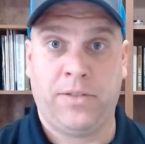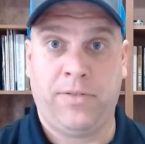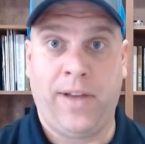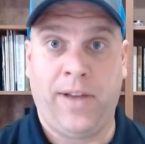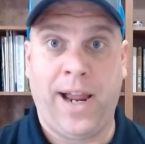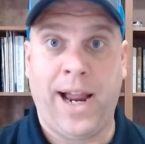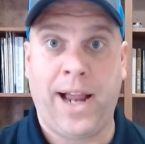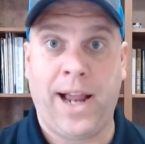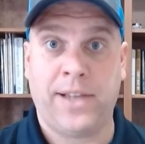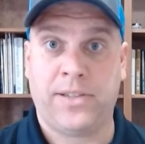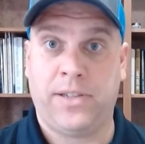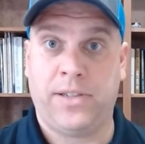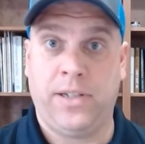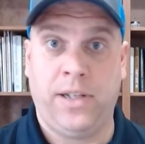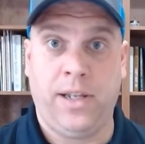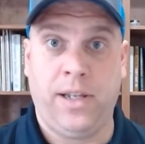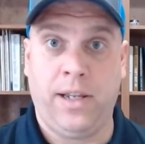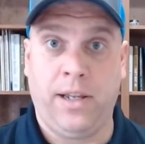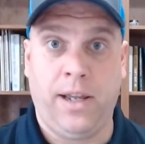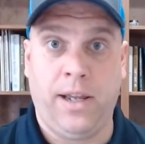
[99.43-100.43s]
fast
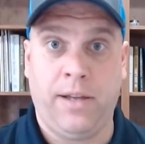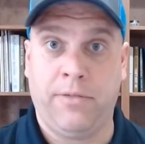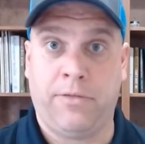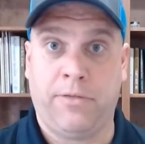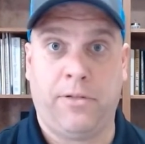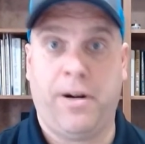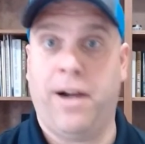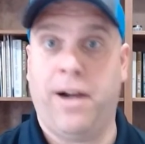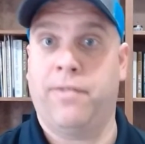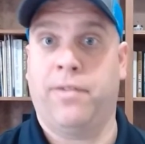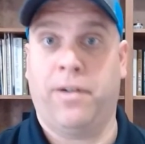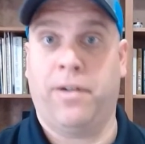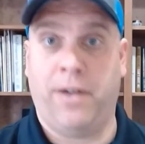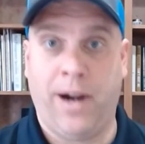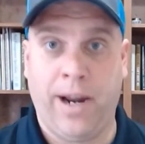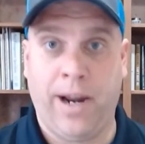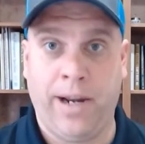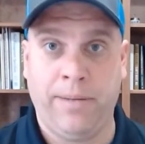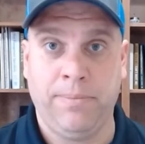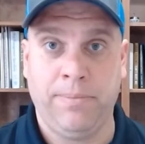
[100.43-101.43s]
and forever,
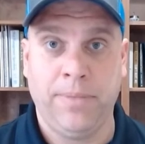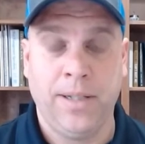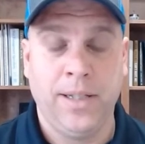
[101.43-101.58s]
right?